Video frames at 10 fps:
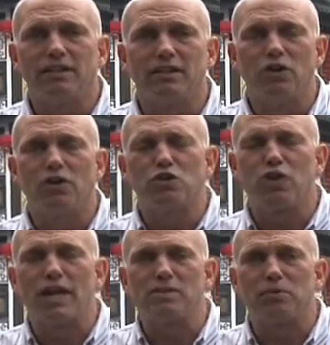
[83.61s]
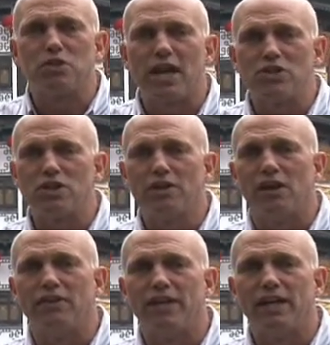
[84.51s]
local transportation
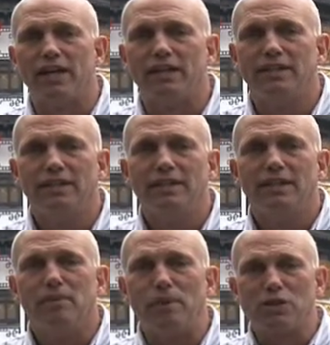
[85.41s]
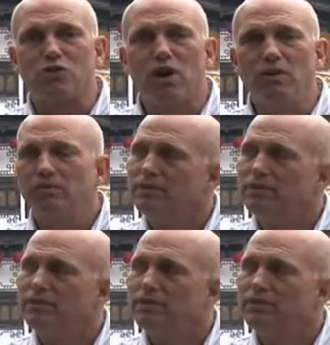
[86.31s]
on the metro,